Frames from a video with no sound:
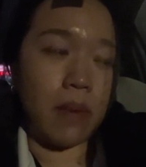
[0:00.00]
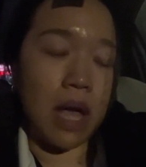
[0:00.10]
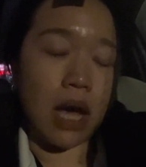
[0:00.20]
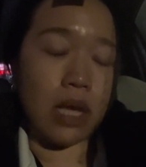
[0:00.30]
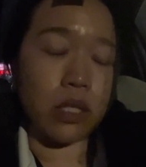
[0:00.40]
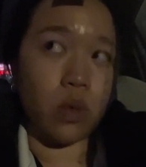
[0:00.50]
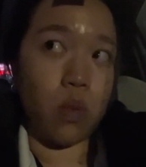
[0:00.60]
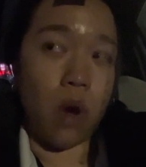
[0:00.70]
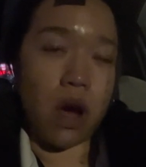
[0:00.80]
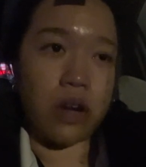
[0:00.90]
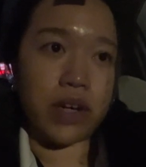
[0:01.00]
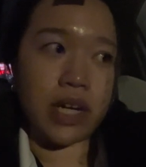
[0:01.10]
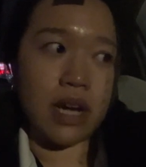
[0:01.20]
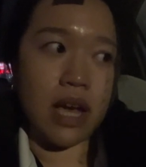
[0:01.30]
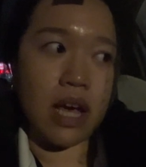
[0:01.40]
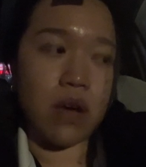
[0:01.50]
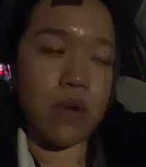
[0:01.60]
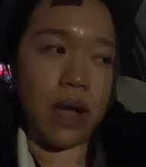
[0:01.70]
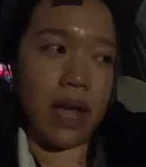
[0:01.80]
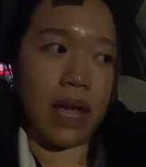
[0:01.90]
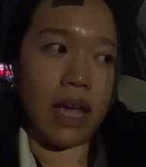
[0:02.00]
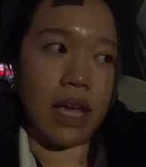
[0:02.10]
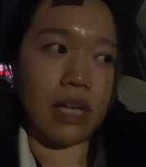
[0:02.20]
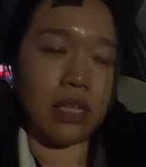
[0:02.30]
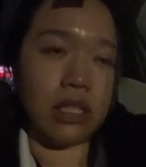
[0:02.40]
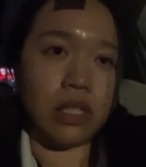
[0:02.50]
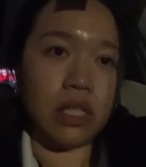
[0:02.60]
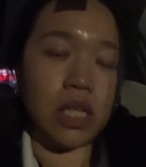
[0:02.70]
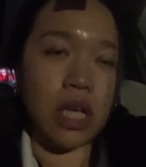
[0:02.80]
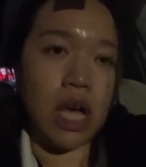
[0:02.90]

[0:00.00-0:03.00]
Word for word: my eyes are watering now and